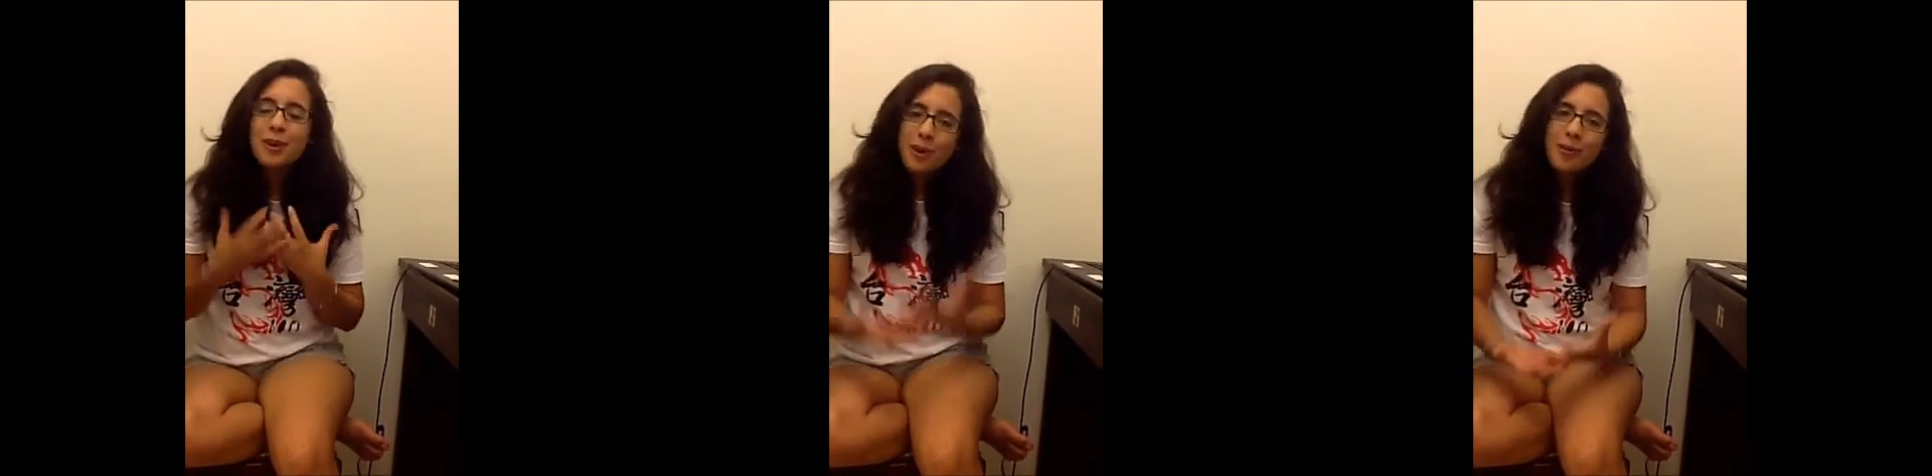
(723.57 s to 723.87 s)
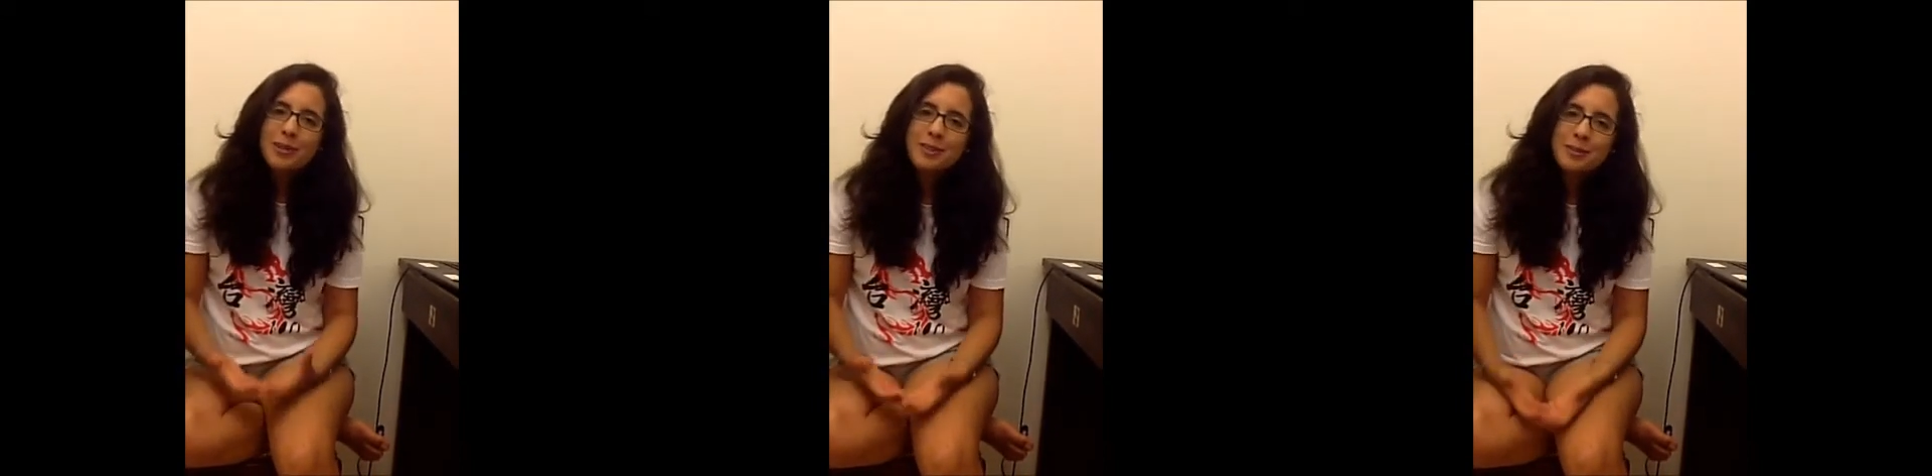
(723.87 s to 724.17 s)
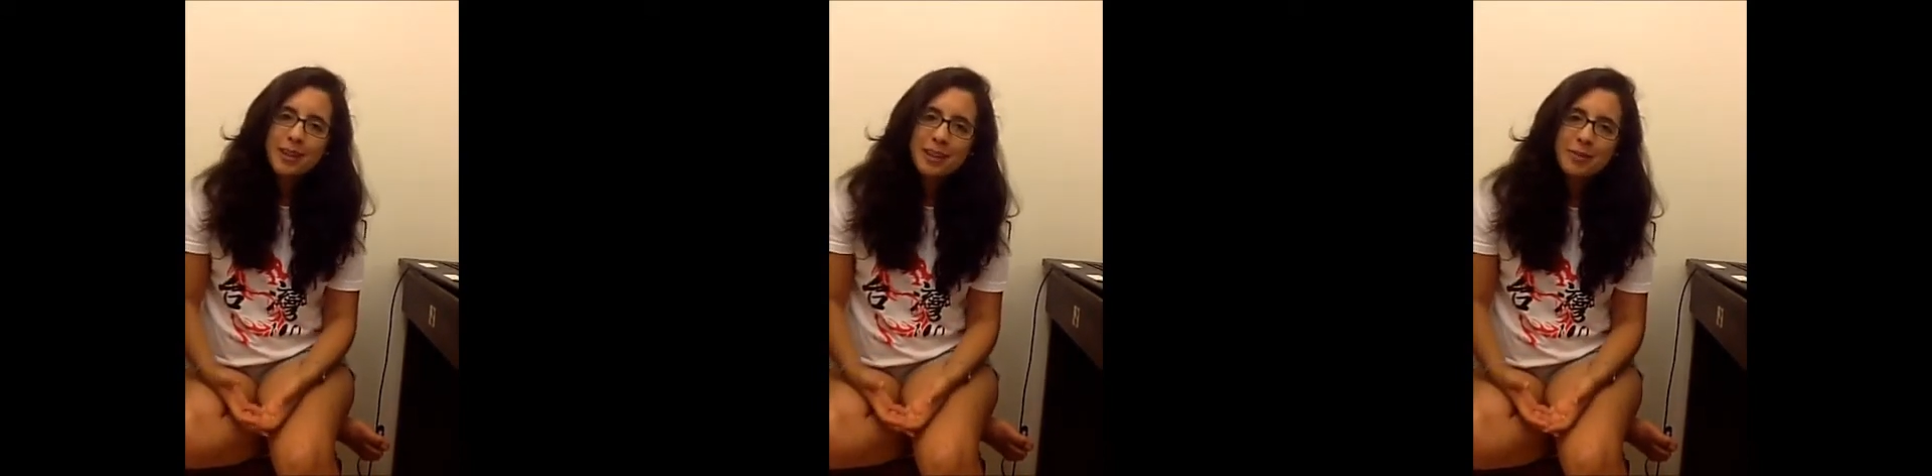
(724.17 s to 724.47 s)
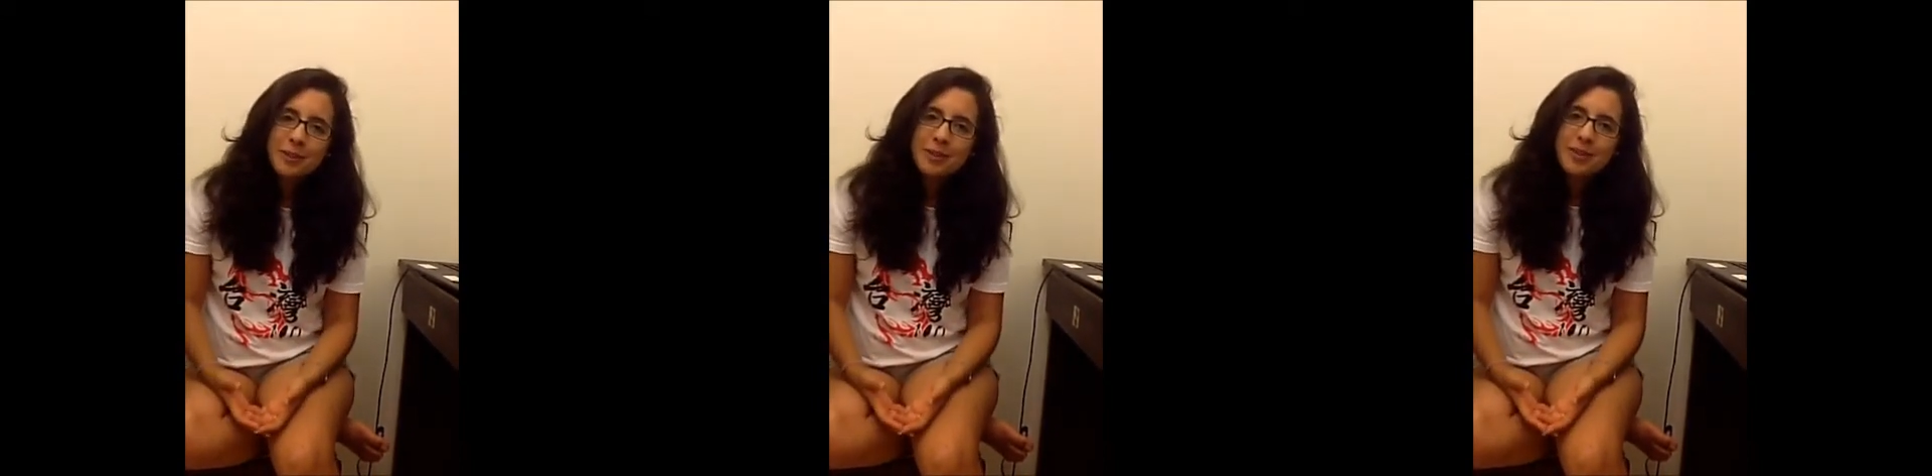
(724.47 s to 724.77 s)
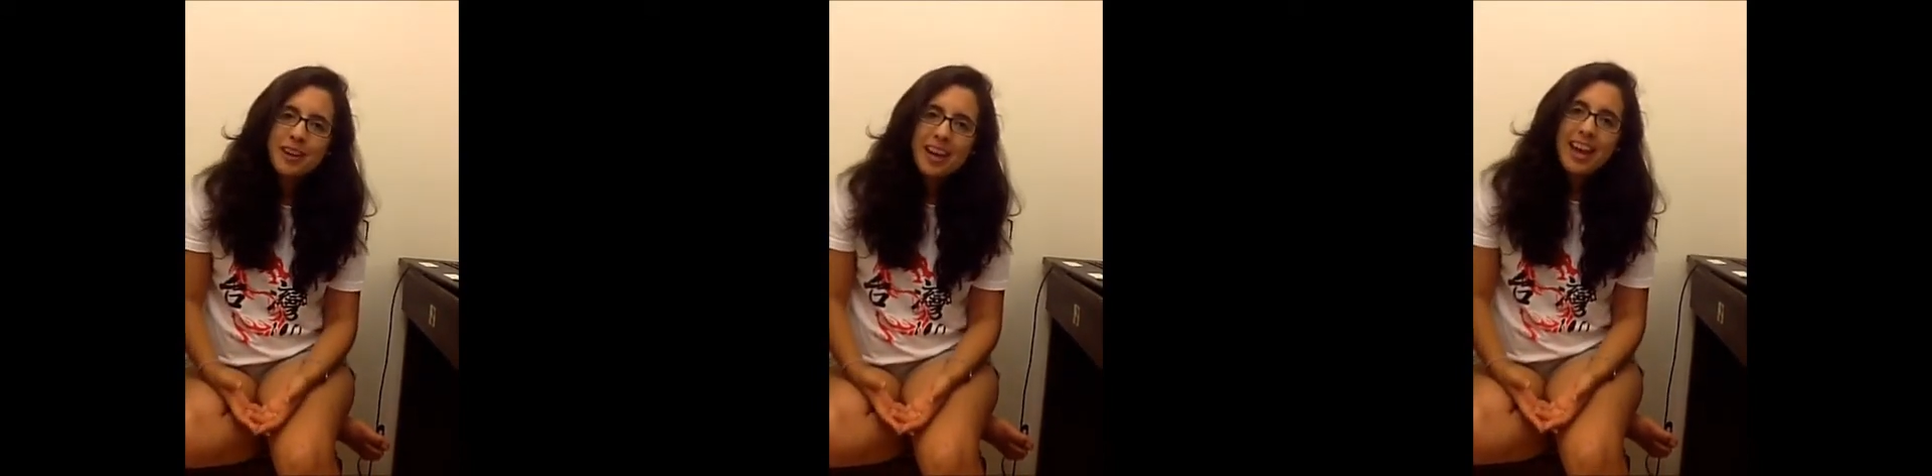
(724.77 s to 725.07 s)
always welcome you,
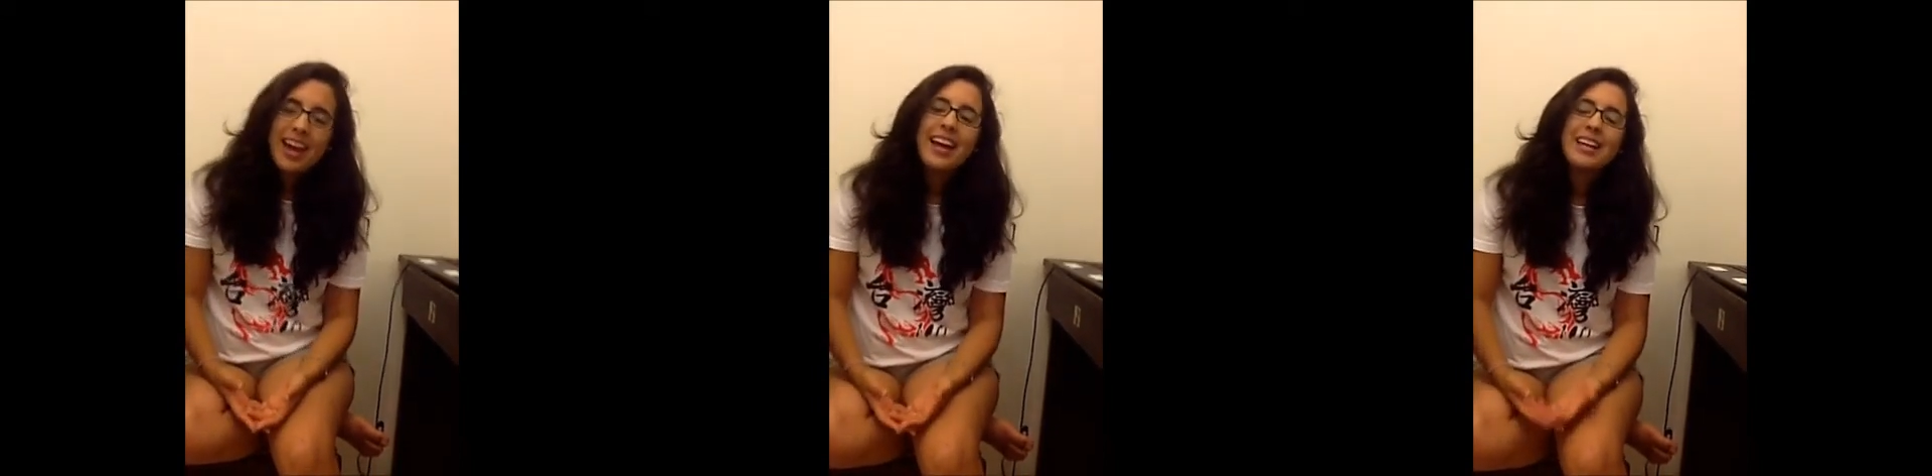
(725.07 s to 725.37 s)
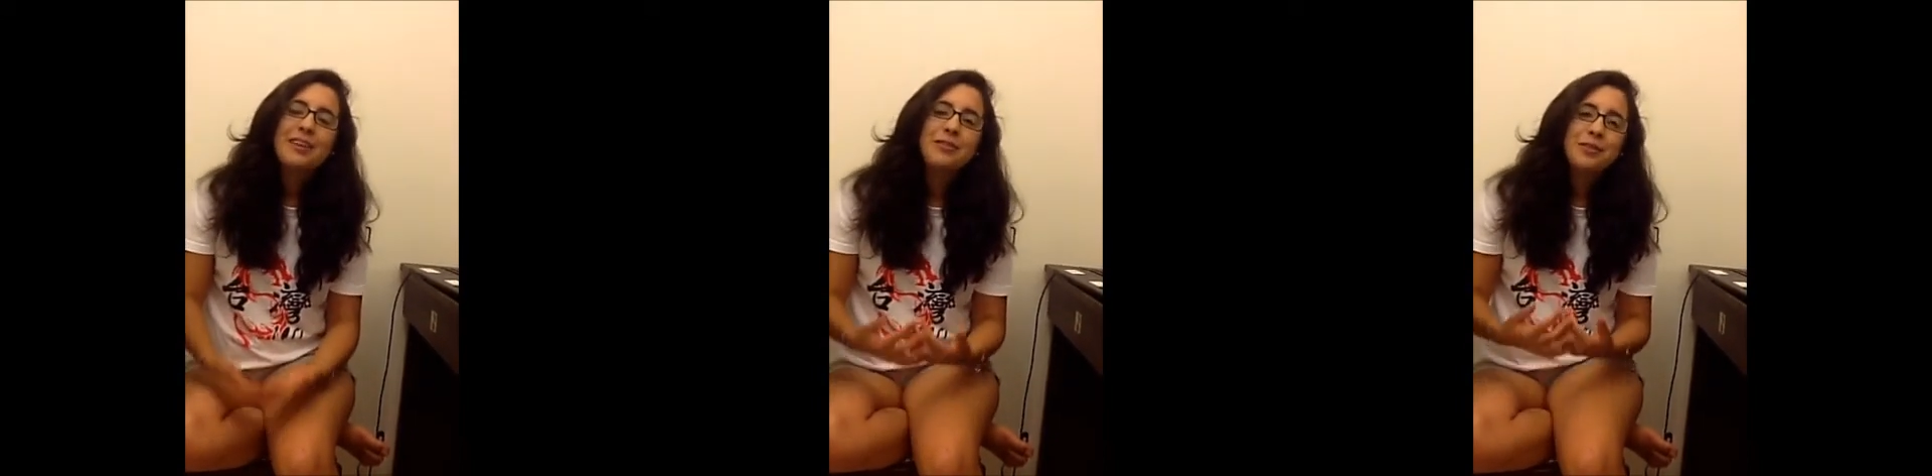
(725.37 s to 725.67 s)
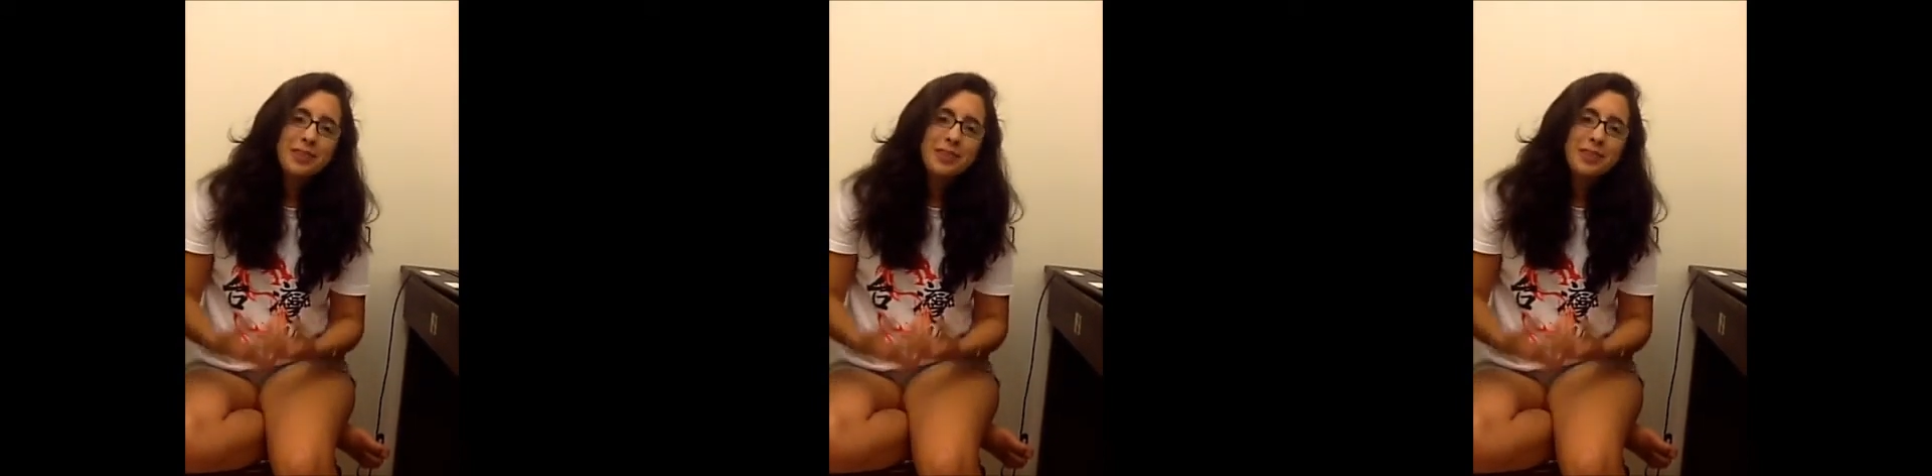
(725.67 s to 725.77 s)
and if you